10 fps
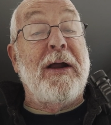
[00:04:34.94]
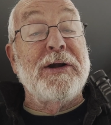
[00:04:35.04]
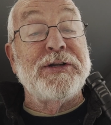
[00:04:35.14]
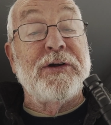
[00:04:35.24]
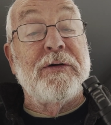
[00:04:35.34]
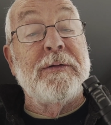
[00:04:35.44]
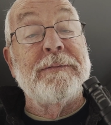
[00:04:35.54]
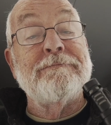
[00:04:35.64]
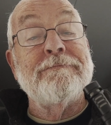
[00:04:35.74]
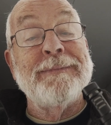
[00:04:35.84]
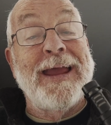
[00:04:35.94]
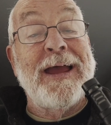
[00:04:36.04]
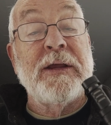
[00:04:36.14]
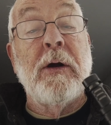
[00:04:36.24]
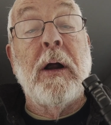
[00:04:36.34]
me, aren't you?
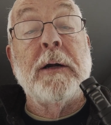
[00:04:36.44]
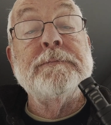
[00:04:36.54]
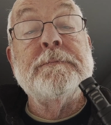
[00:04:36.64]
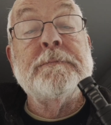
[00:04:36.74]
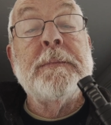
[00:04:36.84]
Yeah, you are.